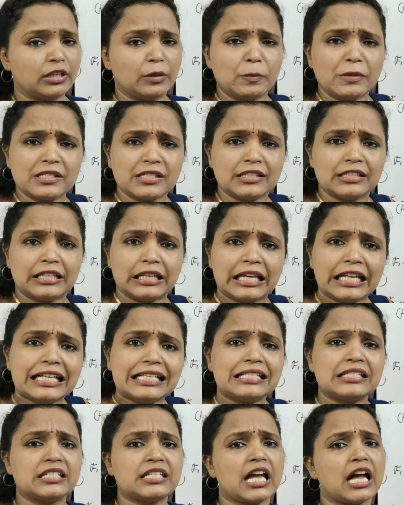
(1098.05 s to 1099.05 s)
That means
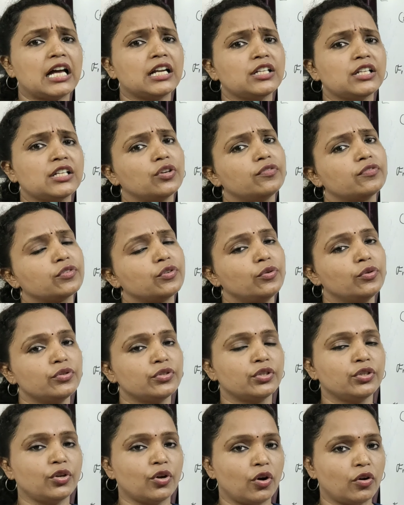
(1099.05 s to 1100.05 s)
less chance of
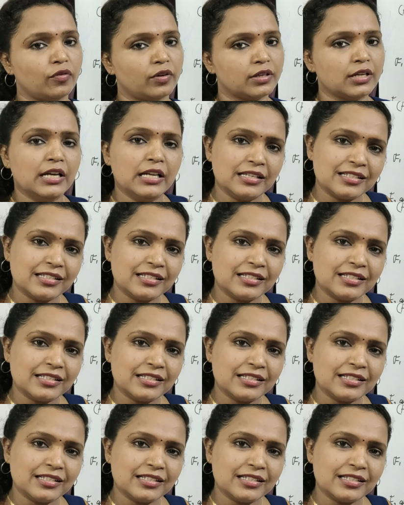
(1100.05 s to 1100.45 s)
crossing over.